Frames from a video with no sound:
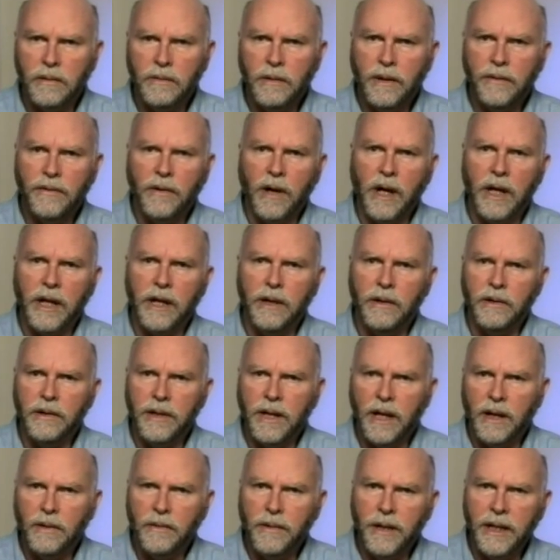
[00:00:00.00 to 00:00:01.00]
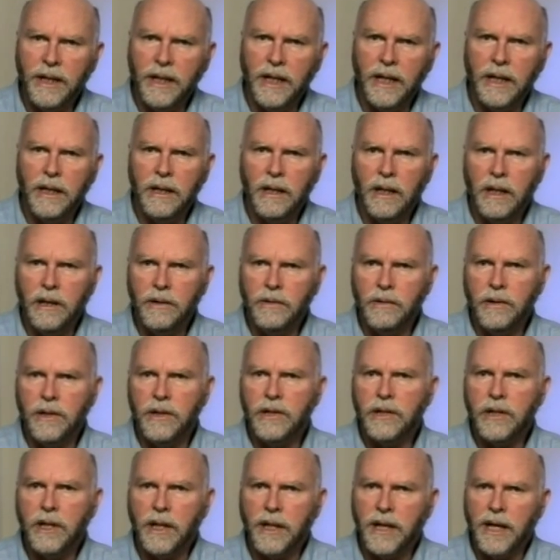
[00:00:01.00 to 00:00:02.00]
We've argued that we need
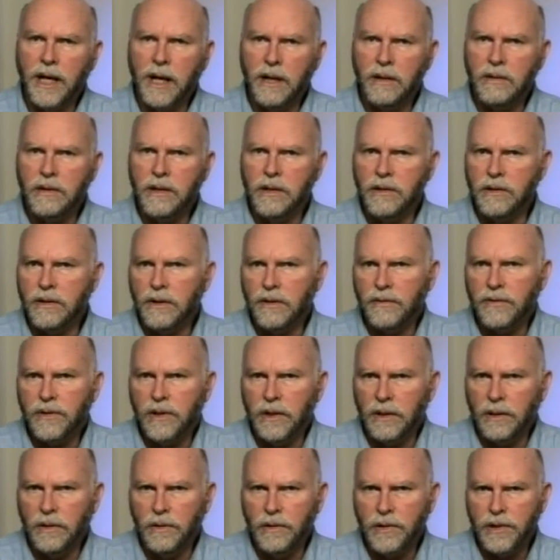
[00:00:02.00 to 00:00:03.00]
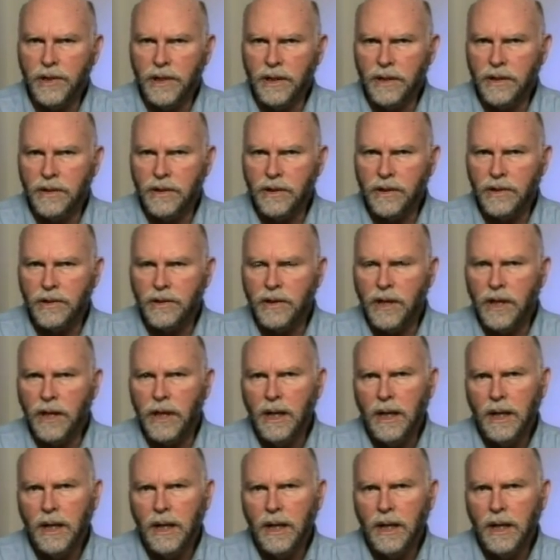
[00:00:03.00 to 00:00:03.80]
hundreds to thousands of solutions.